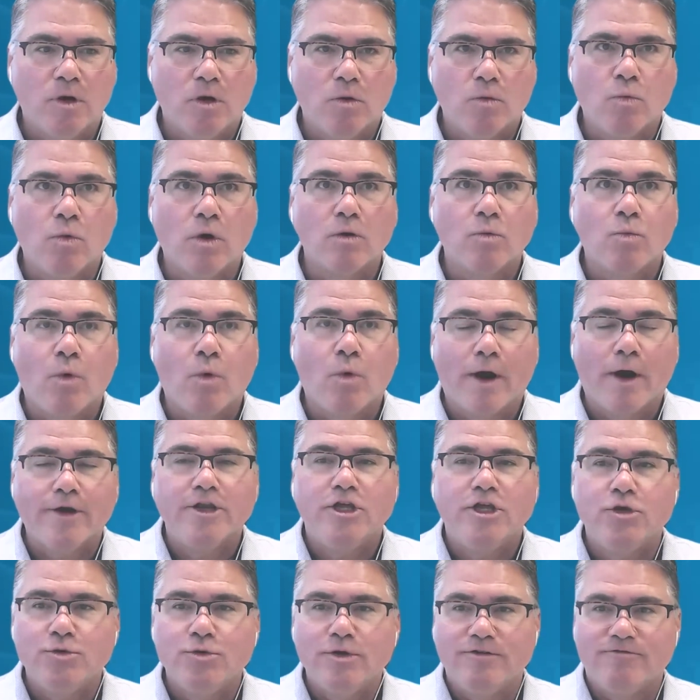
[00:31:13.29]
Where do
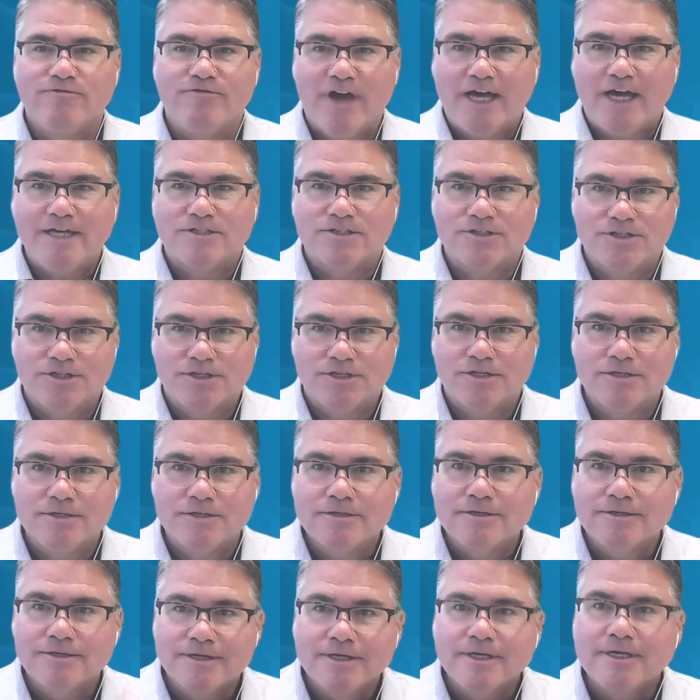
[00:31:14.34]
you invest
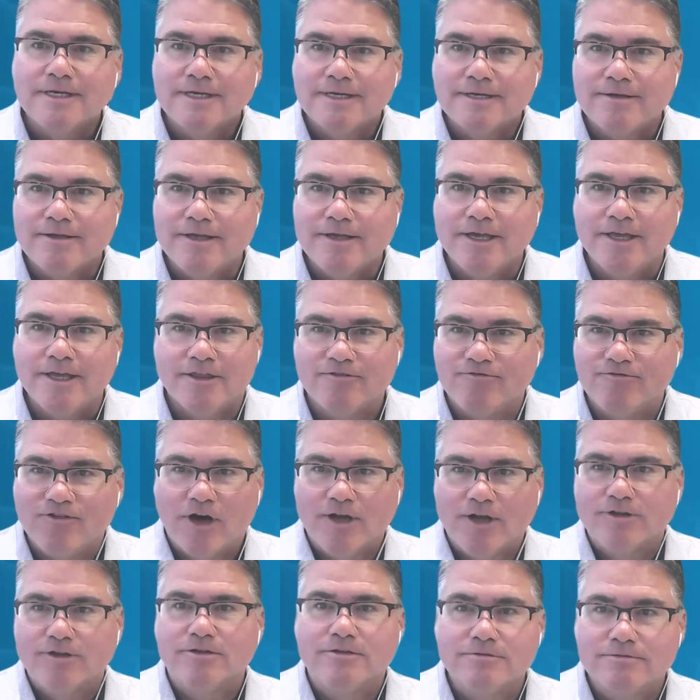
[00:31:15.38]
in the
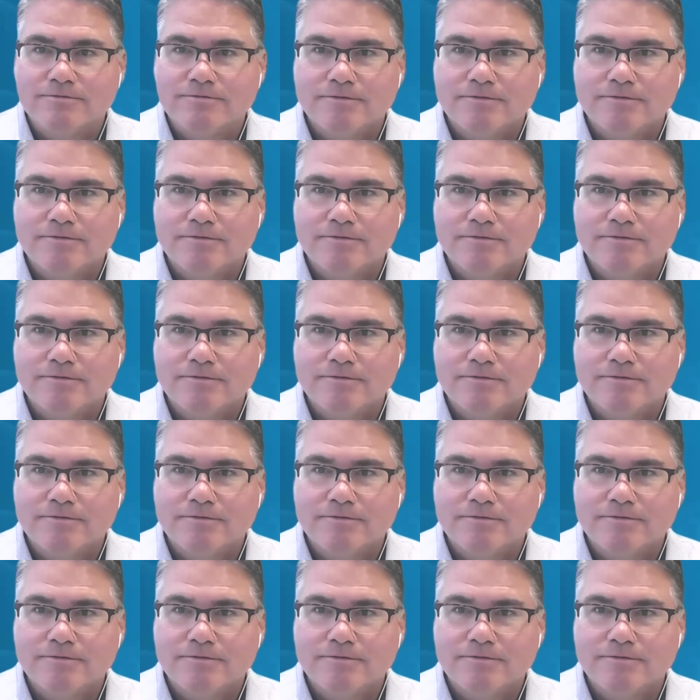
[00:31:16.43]
funnel?